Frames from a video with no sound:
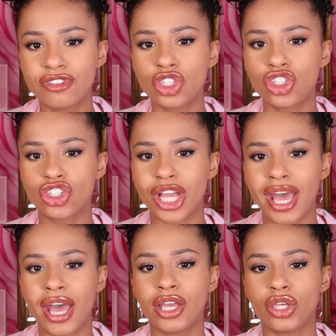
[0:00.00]
to
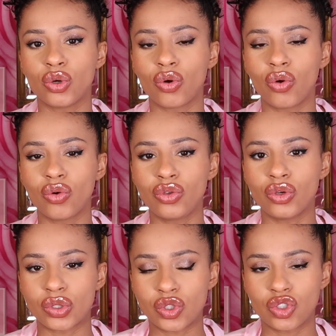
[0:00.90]
share
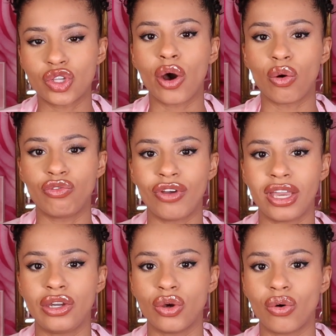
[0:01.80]
yourself
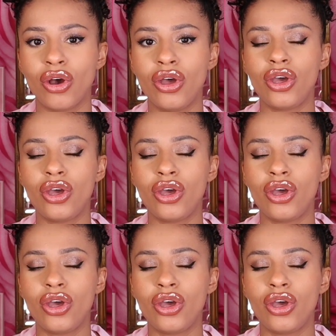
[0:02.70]
and your